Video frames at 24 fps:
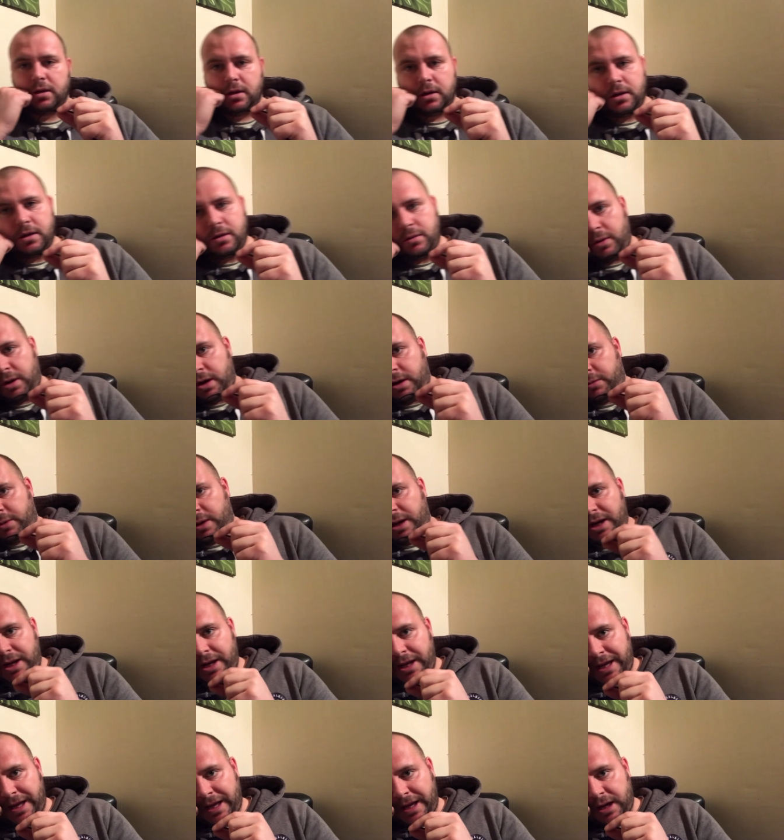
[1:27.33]
when I would
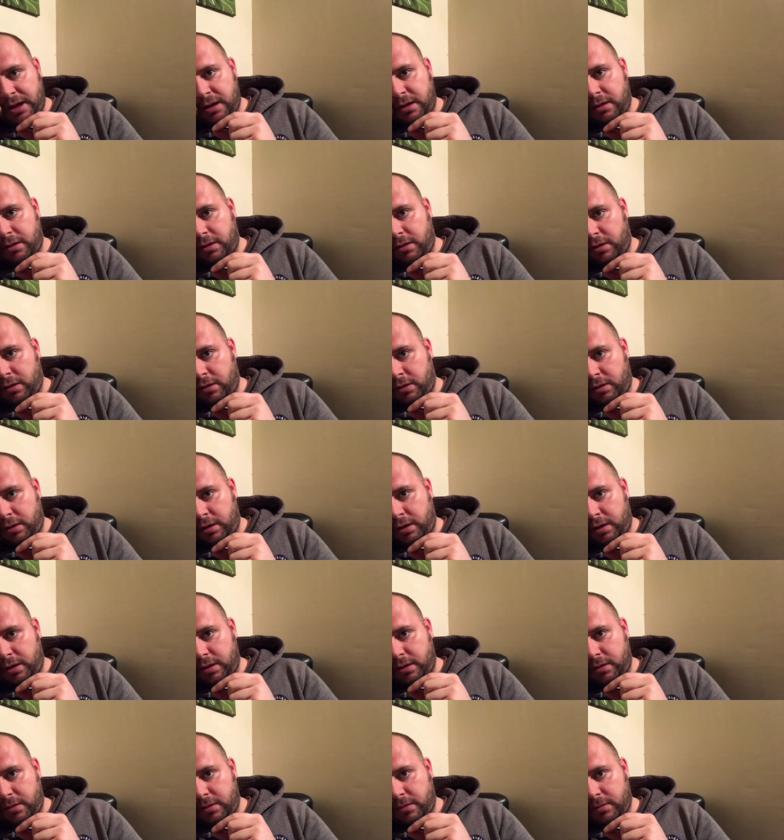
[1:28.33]
lean on
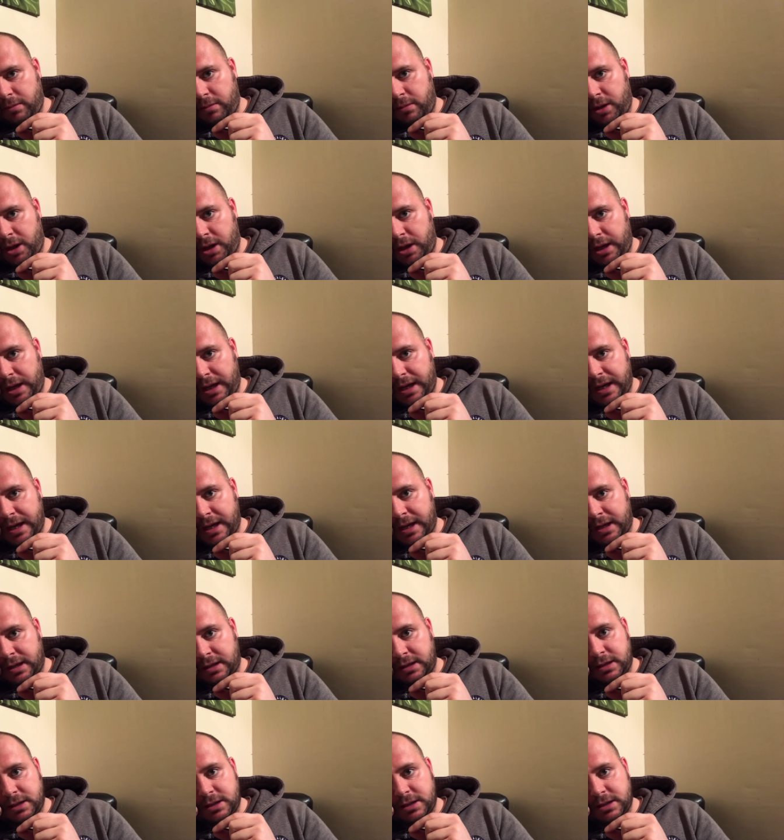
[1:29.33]
my hand,